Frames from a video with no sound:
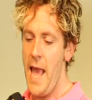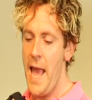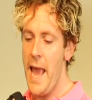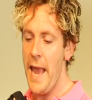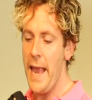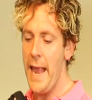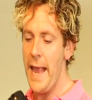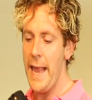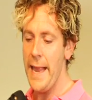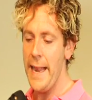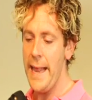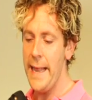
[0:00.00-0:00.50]

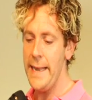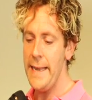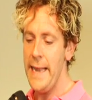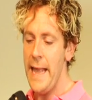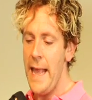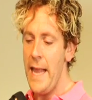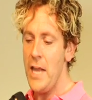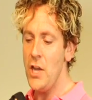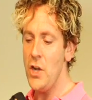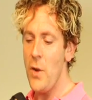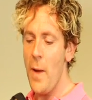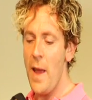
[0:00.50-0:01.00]
And
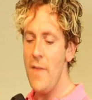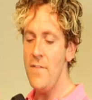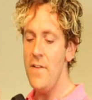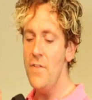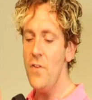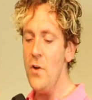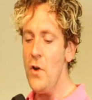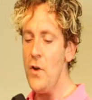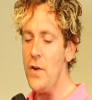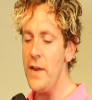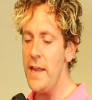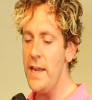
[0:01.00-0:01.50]
you know, I've
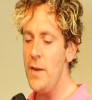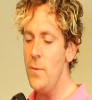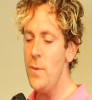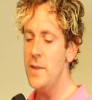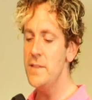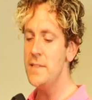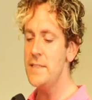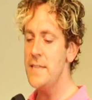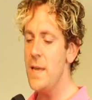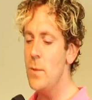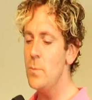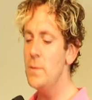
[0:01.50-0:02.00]
never heard
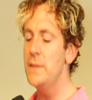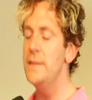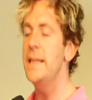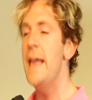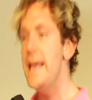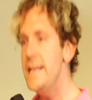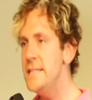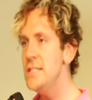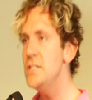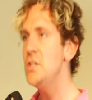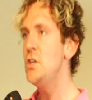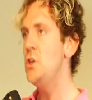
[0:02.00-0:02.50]
anyone sound
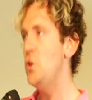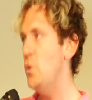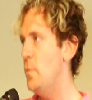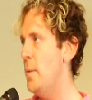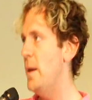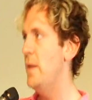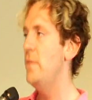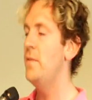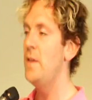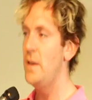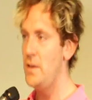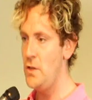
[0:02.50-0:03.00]
less
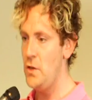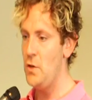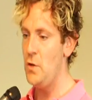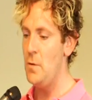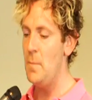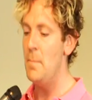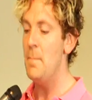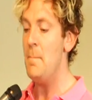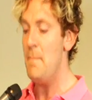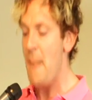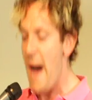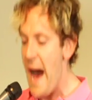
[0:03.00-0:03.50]
human than
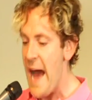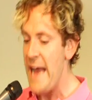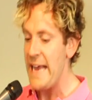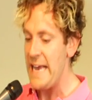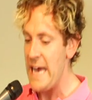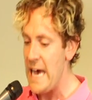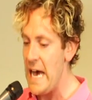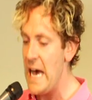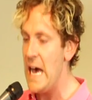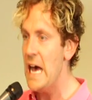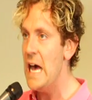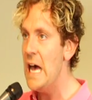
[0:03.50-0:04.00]
you,
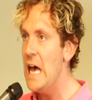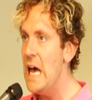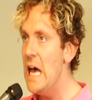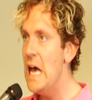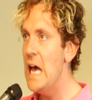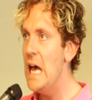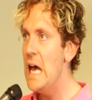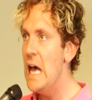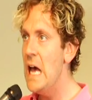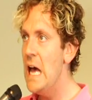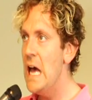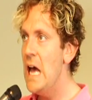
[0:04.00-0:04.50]

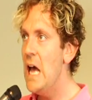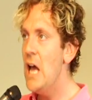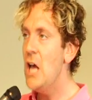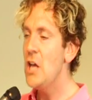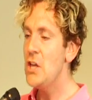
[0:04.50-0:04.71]
Maya.